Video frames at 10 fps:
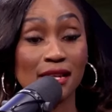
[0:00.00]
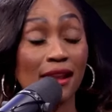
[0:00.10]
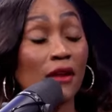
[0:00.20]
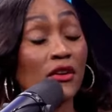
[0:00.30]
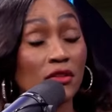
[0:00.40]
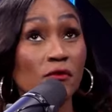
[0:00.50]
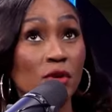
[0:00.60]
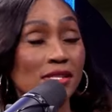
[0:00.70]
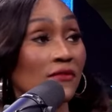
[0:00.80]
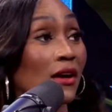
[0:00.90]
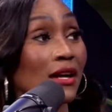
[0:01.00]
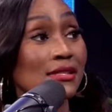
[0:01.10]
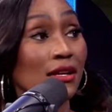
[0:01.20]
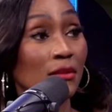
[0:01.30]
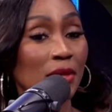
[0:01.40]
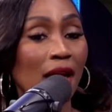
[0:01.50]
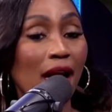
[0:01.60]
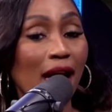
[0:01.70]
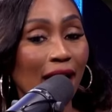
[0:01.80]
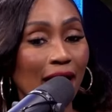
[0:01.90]
And I heard the voice of God tell me,
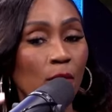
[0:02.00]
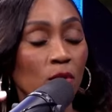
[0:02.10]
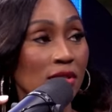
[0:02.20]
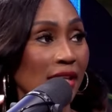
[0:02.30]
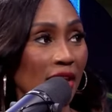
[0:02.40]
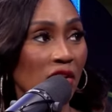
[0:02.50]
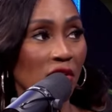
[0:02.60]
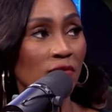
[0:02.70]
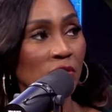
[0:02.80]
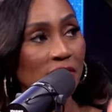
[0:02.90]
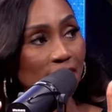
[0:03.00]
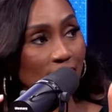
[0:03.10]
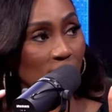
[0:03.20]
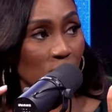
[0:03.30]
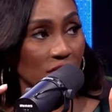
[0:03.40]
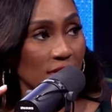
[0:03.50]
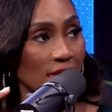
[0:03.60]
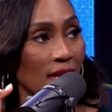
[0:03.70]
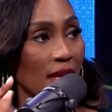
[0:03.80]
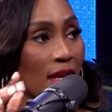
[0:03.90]
I will take care of you, six
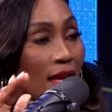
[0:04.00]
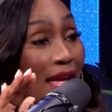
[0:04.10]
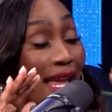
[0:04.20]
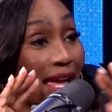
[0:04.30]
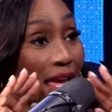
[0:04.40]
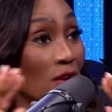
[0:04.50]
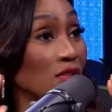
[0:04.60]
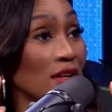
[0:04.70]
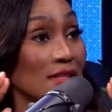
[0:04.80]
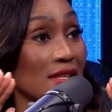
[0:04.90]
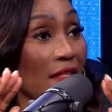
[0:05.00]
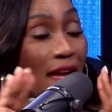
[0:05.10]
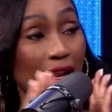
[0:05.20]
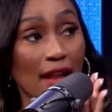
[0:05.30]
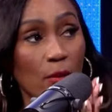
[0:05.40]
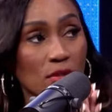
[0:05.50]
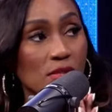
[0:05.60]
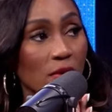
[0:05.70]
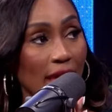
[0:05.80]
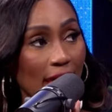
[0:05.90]
words. And I held on to that, and I
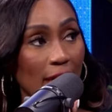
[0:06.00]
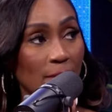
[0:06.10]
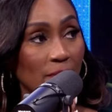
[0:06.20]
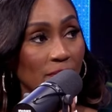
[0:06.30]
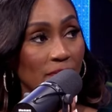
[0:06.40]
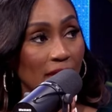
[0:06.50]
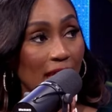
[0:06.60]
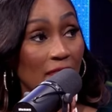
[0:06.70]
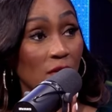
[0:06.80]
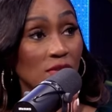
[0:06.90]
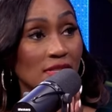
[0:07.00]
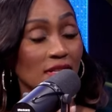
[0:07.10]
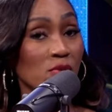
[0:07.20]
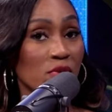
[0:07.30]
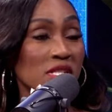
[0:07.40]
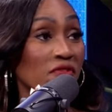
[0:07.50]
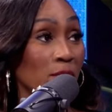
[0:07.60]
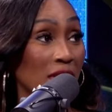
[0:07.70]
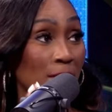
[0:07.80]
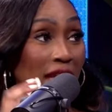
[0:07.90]
wow. was okay. Wow. Wow. And those six words for
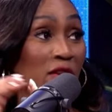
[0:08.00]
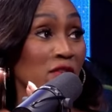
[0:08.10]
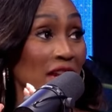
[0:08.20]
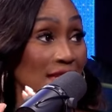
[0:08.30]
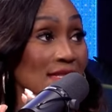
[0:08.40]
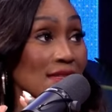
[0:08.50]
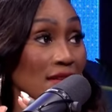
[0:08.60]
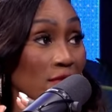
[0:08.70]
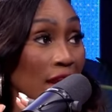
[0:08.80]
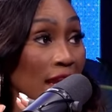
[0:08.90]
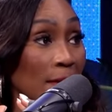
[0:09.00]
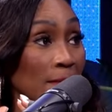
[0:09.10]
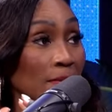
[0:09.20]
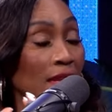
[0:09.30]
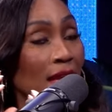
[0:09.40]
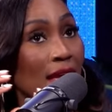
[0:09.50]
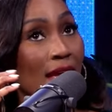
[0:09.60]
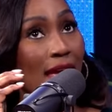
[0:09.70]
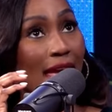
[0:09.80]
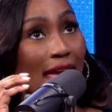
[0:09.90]
me meant grace, right? Wow,
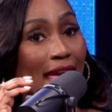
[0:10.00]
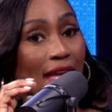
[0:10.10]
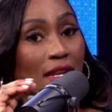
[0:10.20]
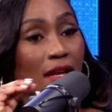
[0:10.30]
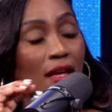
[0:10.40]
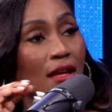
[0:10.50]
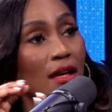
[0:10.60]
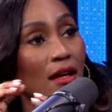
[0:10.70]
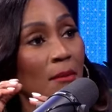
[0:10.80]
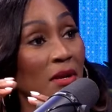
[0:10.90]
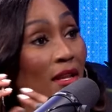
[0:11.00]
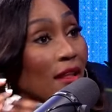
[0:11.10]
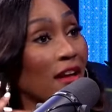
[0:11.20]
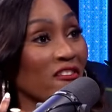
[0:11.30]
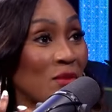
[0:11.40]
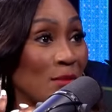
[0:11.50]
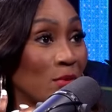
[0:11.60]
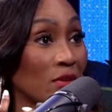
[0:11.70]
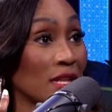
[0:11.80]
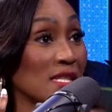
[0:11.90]
wow. Mm. And But a lot of
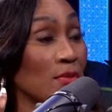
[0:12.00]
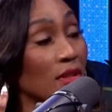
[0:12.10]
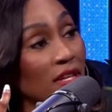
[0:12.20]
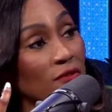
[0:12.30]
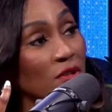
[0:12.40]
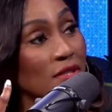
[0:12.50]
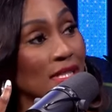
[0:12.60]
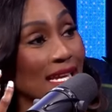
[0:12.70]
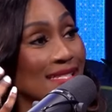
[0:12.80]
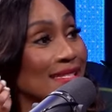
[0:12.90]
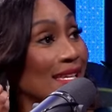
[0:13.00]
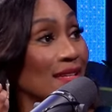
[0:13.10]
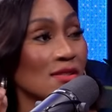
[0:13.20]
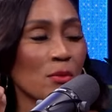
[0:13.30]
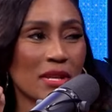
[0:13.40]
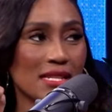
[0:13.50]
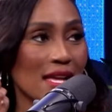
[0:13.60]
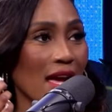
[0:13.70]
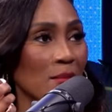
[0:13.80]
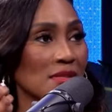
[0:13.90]
people as believers, and I see it so many
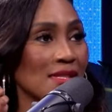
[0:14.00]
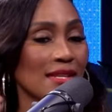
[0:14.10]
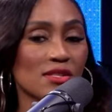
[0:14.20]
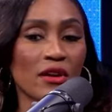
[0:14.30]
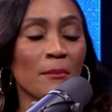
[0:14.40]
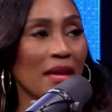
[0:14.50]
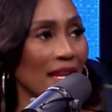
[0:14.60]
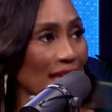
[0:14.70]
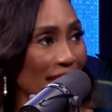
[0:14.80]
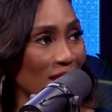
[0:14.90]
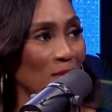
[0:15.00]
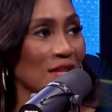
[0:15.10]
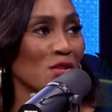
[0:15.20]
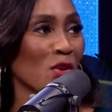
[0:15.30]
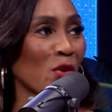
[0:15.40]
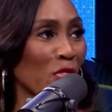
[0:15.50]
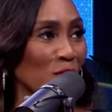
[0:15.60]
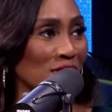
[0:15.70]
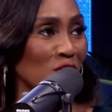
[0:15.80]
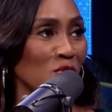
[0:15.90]
times, they start medicating because they're going
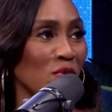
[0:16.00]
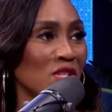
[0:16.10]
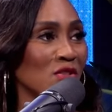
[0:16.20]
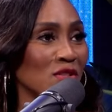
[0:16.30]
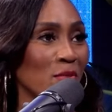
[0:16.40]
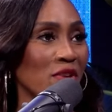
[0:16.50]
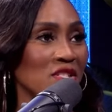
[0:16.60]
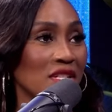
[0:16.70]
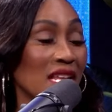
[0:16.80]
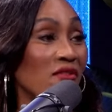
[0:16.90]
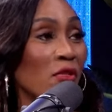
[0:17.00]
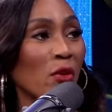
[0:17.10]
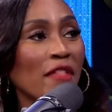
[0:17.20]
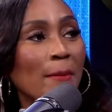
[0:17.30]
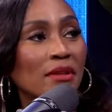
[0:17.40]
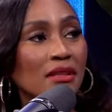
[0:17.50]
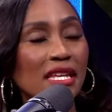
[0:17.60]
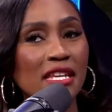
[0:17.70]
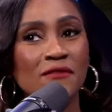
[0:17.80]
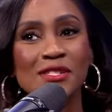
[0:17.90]
through situational right, depression, right. even though they true,
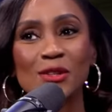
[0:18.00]
believe. True.